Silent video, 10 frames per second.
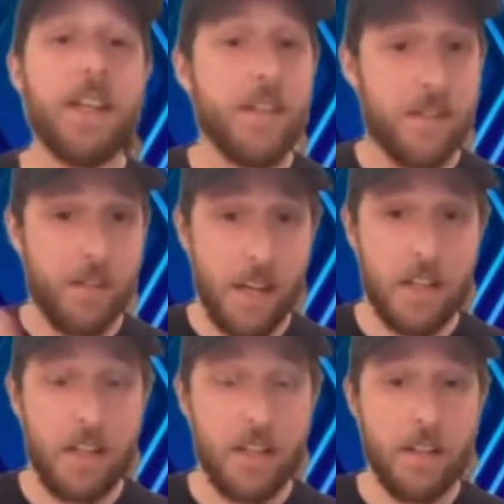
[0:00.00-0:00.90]

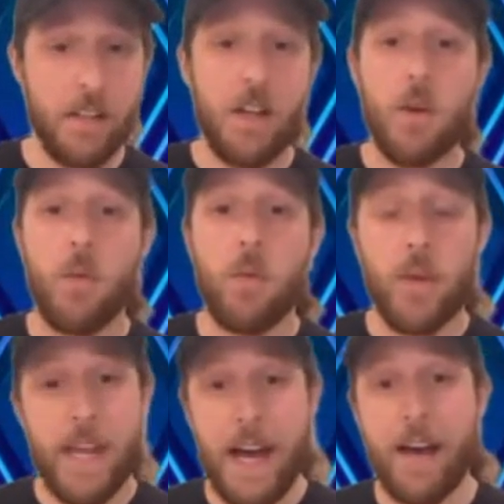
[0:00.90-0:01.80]
Second, we
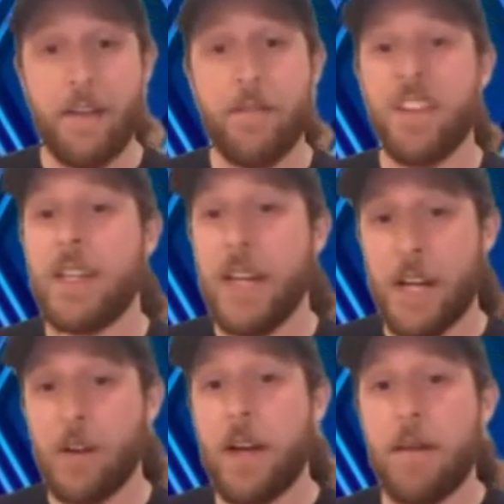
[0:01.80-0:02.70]
have the
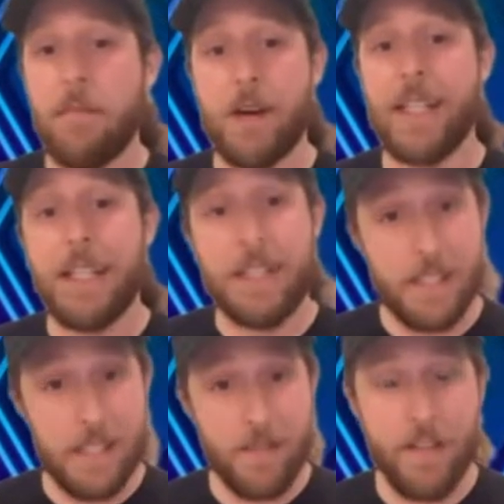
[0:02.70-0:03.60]
Internet Money
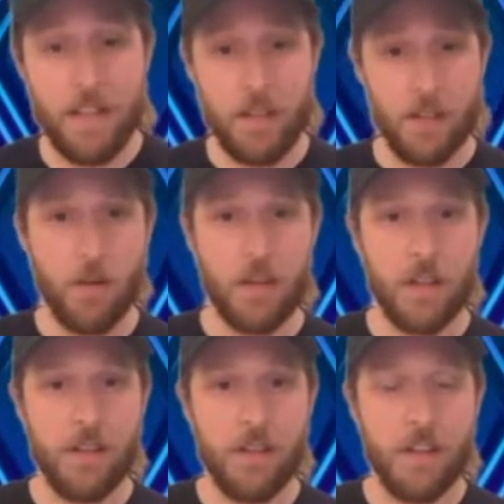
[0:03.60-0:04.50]
Dividend token.
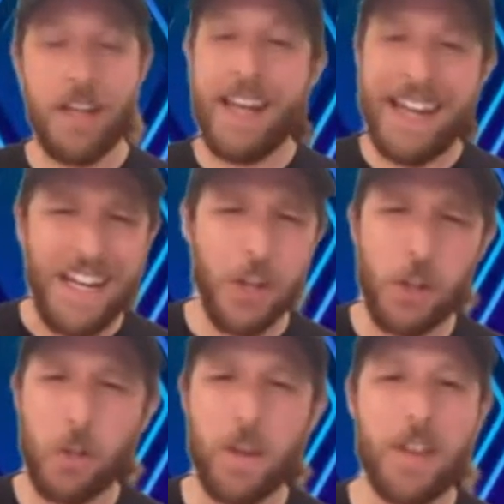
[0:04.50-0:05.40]
And here's
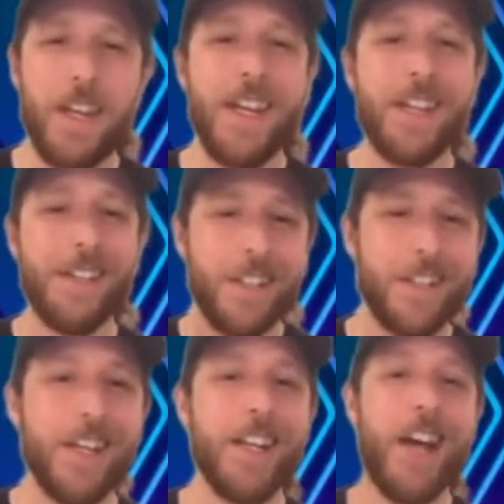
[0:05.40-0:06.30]
where things
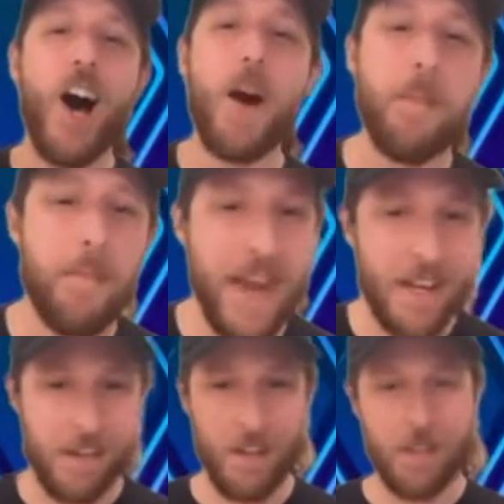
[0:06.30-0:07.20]
get
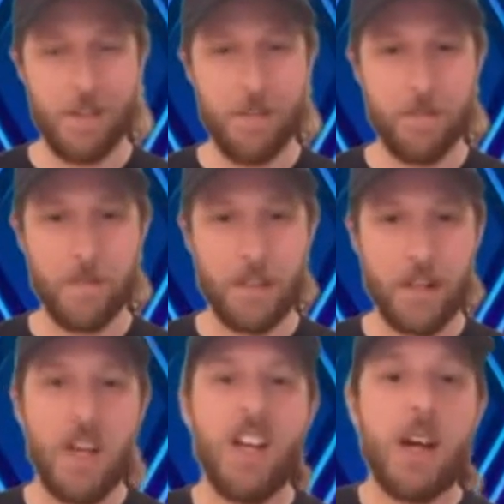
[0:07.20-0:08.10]
amazing.
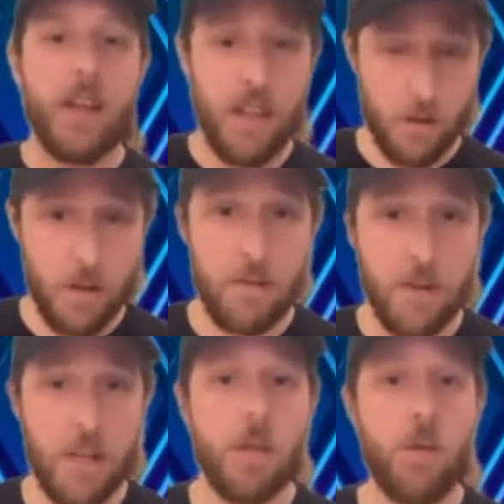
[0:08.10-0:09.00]
The Internet
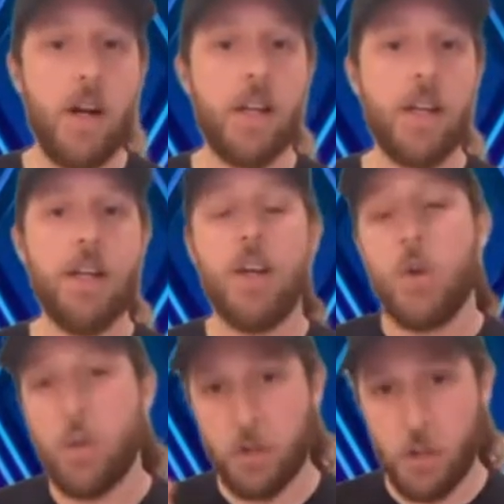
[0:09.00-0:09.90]
Money wallet
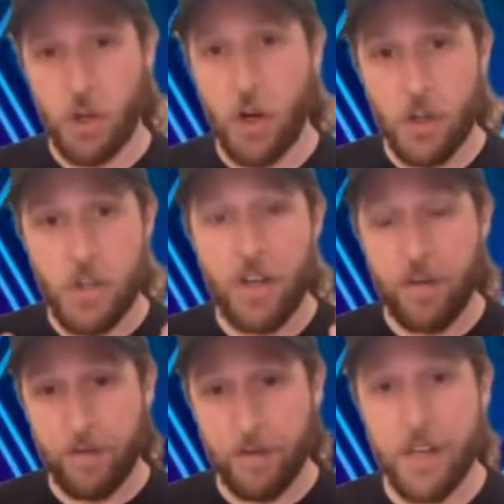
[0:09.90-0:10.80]
will charge
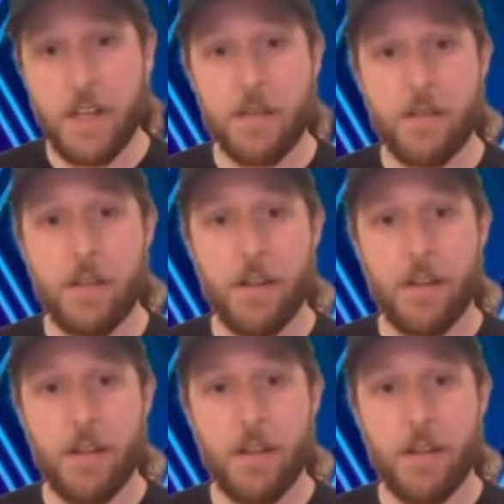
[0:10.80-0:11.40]
fees